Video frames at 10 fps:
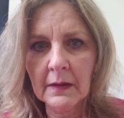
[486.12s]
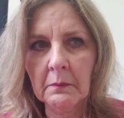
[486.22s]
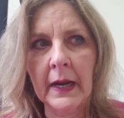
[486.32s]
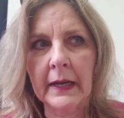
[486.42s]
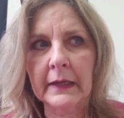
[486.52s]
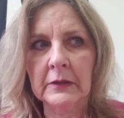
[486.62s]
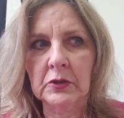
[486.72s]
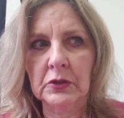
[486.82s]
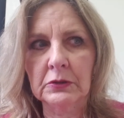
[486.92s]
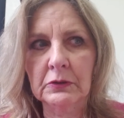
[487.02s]
Maya
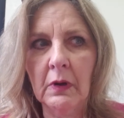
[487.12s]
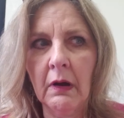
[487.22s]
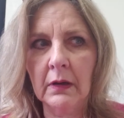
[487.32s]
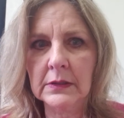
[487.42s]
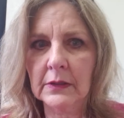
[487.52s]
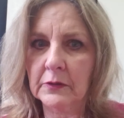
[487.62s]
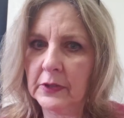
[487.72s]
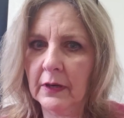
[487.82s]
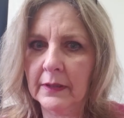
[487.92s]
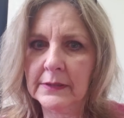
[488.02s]
Angelou also
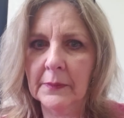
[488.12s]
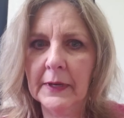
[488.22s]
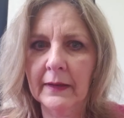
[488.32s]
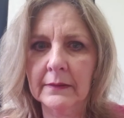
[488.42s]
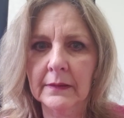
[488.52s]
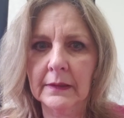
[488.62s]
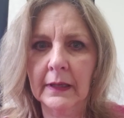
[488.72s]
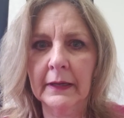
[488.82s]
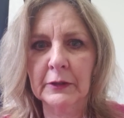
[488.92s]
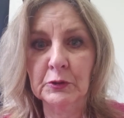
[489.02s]
talks about the
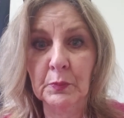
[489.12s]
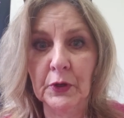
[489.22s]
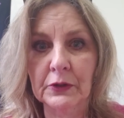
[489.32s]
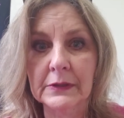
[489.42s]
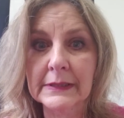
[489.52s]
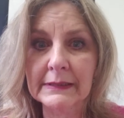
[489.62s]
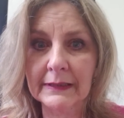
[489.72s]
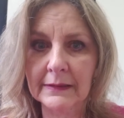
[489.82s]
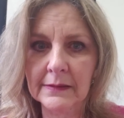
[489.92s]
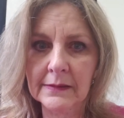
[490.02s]
cage bird
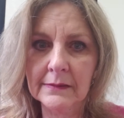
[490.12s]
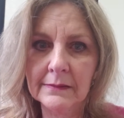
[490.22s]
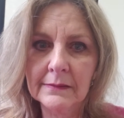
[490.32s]
sings.